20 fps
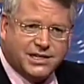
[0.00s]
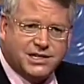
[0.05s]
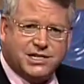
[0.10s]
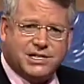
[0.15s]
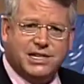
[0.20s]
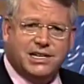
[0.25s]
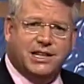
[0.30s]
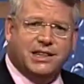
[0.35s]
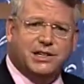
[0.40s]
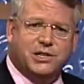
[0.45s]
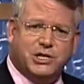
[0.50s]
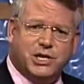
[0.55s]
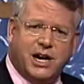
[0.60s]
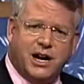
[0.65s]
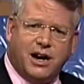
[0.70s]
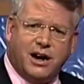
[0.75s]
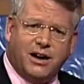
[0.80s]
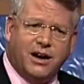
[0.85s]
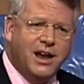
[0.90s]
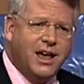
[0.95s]
the seat of the
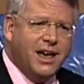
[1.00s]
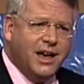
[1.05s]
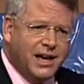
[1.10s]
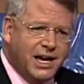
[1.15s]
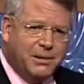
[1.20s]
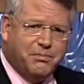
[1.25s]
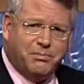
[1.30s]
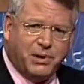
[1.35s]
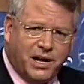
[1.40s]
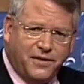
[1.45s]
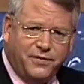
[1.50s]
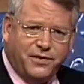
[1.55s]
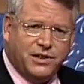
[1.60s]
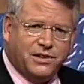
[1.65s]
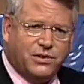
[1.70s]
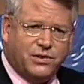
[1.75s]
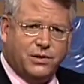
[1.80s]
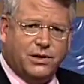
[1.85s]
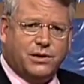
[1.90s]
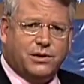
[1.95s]
chair and buff
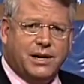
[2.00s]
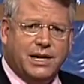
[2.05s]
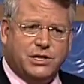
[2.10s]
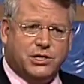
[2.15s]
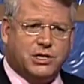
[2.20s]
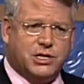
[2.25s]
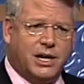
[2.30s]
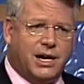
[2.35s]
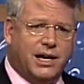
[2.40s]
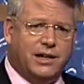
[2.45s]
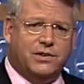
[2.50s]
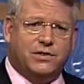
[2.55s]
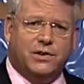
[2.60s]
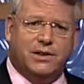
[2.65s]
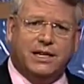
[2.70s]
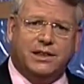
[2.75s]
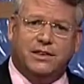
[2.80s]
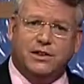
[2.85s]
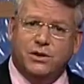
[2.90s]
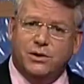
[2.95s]
it to a great shine so
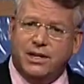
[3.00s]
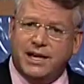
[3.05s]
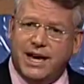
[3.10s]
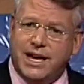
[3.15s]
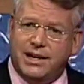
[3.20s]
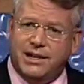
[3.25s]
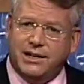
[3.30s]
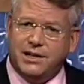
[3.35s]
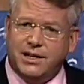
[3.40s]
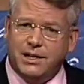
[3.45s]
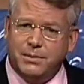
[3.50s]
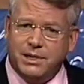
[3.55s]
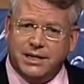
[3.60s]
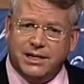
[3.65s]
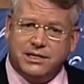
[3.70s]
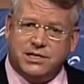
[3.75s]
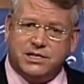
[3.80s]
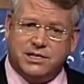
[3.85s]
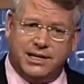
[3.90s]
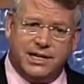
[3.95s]
that the new candidate coming
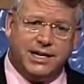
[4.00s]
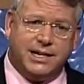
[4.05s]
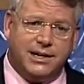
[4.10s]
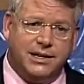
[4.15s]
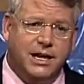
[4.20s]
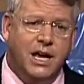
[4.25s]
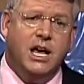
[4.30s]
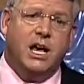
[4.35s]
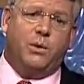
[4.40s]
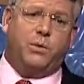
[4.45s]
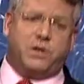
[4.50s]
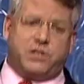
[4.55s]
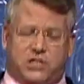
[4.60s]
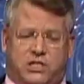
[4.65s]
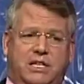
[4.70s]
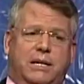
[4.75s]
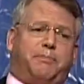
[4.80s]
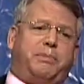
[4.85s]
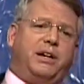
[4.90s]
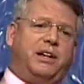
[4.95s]
in, sitting in, would
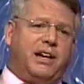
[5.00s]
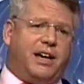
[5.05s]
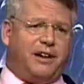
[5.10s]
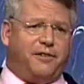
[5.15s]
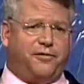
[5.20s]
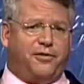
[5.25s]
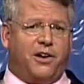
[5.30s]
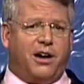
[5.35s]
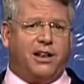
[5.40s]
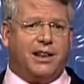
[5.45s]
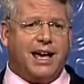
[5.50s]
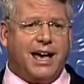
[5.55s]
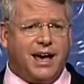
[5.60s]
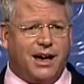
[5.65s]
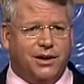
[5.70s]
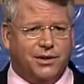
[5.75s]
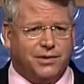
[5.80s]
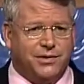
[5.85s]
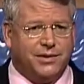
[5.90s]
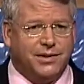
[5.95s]
slip and kind of fall
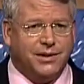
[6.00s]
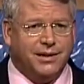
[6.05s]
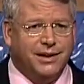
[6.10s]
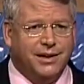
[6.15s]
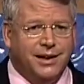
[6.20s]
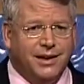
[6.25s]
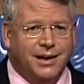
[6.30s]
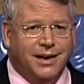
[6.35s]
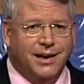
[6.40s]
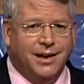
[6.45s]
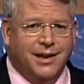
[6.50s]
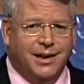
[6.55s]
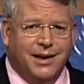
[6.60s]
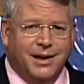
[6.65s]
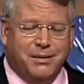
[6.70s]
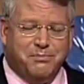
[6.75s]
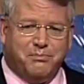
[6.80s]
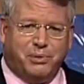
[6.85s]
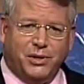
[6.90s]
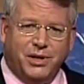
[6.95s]
out.
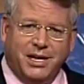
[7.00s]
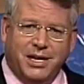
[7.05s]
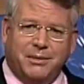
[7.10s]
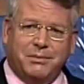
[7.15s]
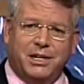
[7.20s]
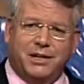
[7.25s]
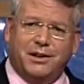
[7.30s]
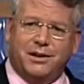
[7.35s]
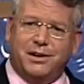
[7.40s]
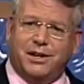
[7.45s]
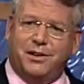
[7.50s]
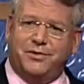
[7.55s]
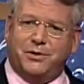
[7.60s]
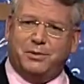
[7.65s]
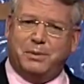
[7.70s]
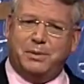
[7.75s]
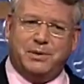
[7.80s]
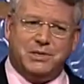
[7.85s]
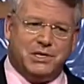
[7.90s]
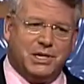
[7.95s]
Put him in an
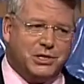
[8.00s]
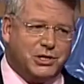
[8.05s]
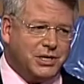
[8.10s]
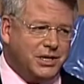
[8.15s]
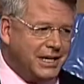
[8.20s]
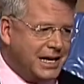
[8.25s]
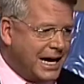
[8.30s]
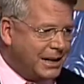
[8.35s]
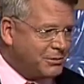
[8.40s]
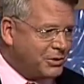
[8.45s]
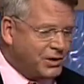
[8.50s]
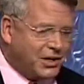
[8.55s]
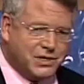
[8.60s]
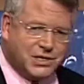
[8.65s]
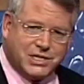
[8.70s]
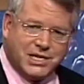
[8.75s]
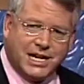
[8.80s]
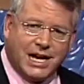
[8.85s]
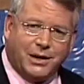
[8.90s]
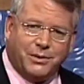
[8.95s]
uncomfortable position, the admiral could
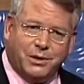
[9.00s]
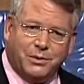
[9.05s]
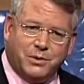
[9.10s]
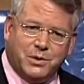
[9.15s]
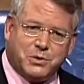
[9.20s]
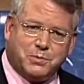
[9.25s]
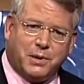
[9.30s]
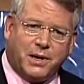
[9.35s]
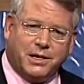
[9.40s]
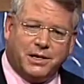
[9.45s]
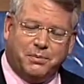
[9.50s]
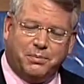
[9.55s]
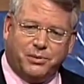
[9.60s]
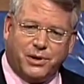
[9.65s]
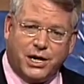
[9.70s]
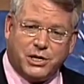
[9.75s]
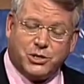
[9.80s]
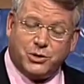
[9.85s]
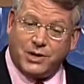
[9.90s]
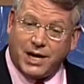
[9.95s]
see how he would respond to
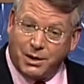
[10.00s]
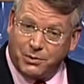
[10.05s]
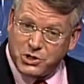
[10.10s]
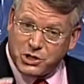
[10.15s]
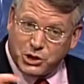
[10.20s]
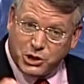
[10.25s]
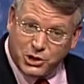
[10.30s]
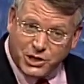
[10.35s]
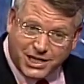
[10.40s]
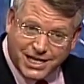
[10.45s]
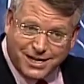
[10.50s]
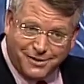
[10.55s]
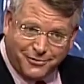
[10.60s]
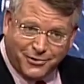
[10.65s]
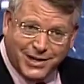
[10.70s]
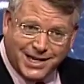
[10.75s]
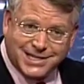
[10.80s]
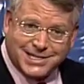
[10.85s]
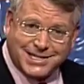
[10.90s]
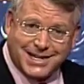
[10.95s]
pressure. And I was looking
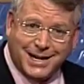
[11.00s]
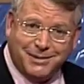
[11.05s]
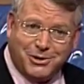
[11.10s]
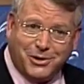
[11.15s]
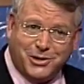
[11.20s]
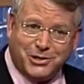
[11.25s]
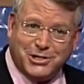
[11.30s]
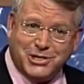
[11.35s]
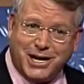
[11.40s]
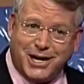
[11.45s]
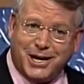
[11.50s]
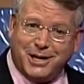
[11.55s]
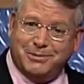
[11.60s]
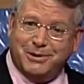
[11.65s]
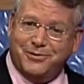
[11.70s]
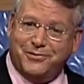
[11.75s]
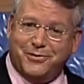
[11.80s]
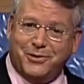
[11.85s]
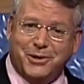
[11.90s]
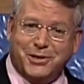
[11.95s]
for that same oak chair,
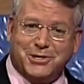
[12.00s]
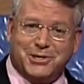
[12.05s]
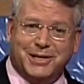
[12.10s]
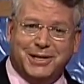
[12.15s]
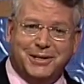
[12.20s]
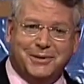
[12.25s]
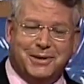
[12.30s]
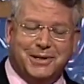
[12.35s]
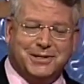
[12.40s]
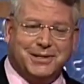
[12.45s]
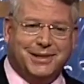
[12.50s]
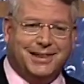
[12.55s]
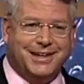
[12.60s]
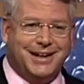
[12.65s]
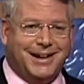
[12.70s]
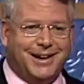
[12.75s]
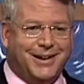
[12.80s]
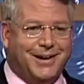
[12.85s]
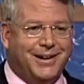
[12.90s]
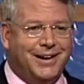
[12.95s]
but fortunately it wasn't
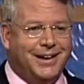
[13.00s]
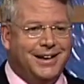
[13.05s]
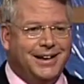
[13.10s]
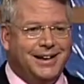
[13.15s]
there.